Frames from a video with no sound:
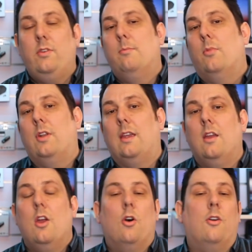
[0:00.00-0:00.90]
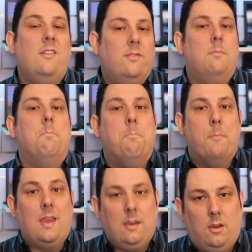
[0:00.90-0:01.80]
you money or even
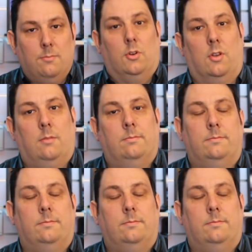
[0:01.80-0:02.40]
make you money.